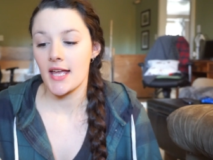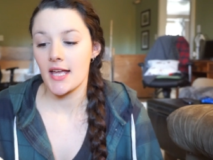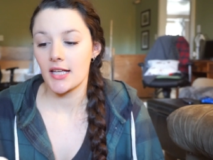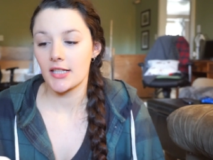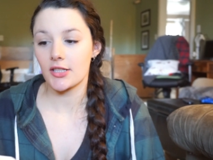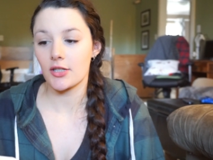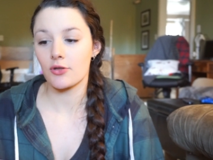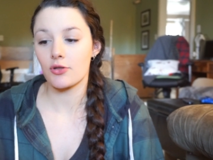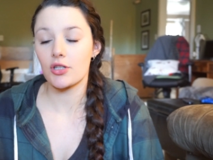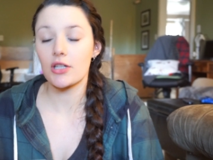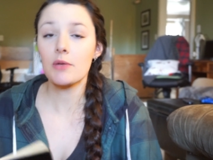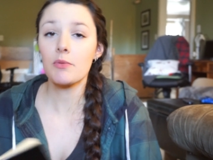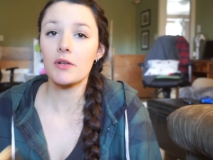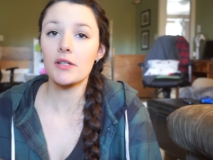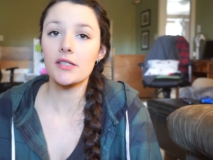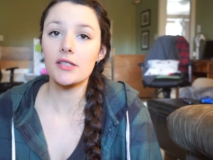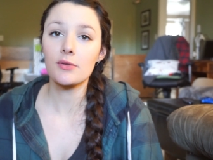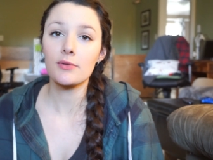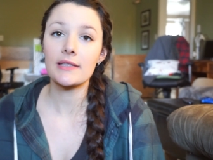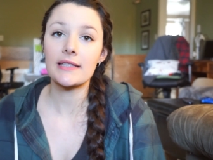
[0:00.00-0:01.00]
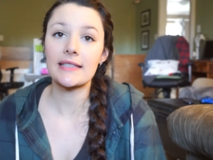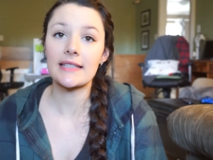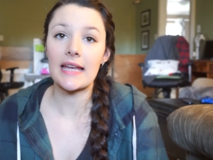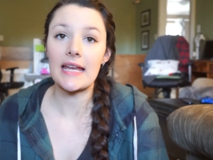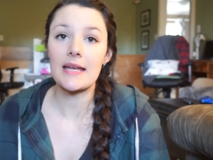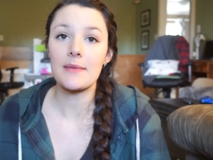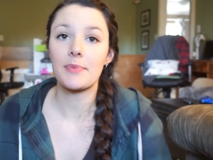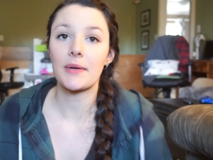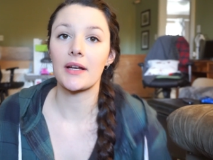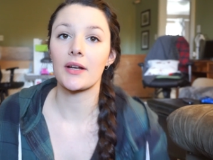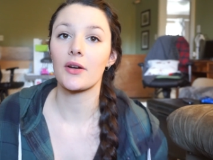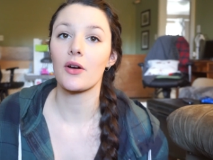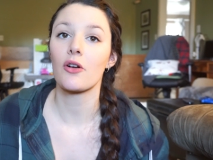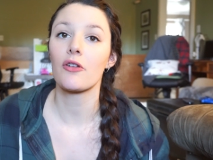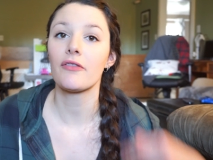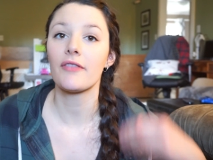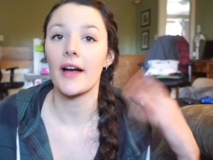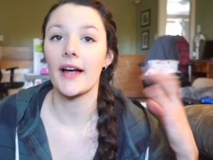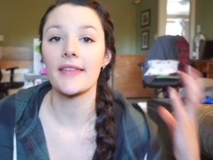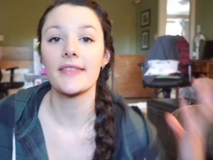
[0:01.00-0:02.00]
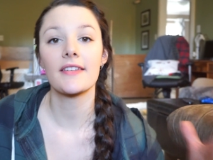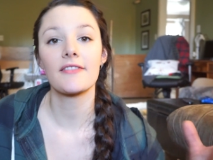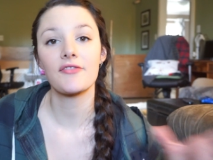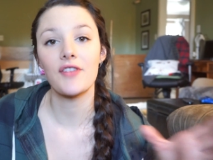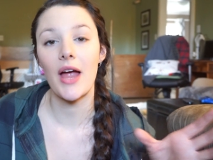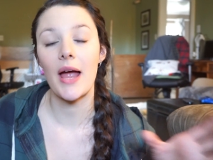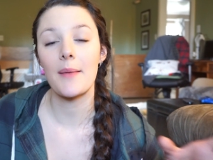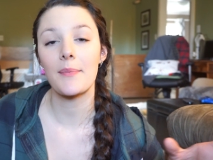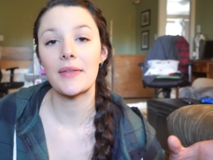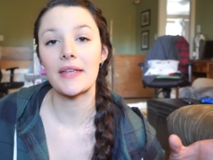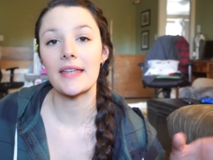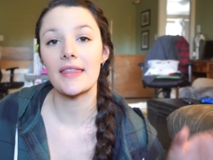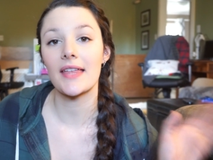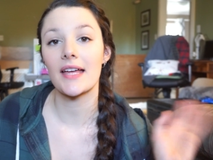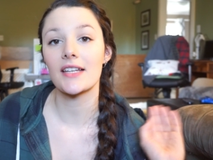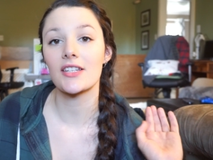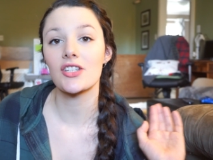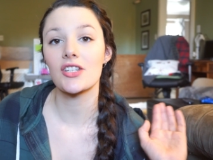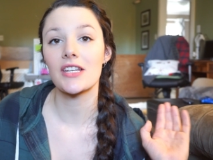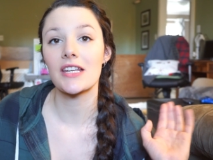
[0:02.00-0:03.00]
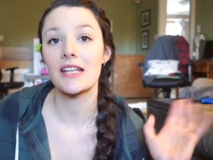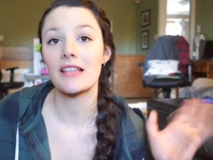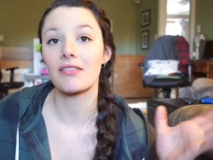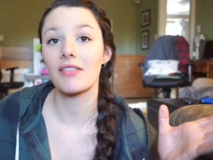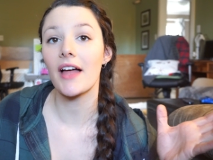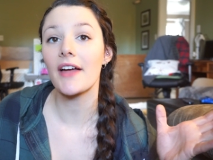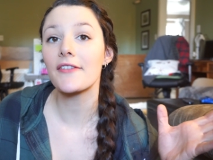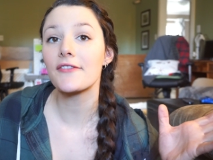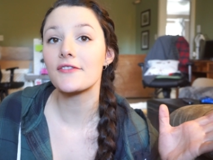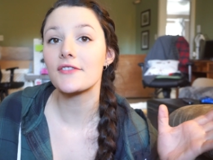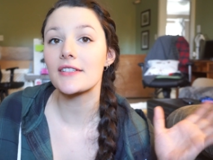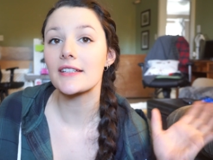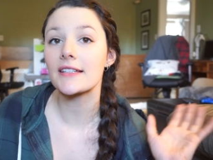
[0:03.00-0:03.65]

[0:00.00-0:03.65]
So she wants to escape and go find the family that she left